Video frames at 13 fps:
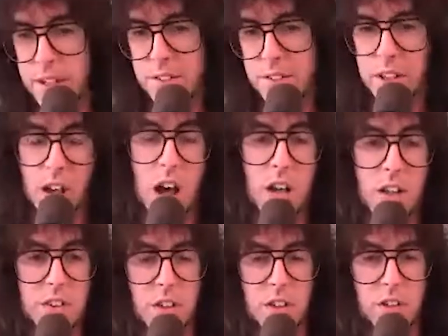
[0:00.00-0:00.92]
I was like, oh, it's
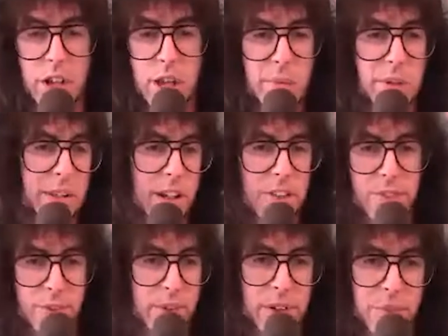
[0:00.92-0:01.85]
in good shape, and then I
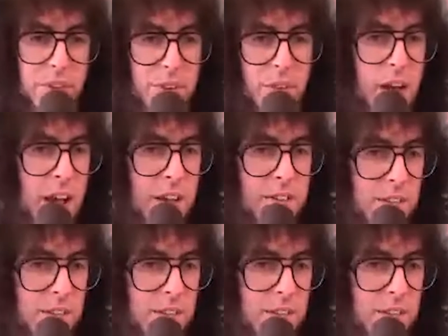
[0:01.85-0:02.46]
threw it with the rest.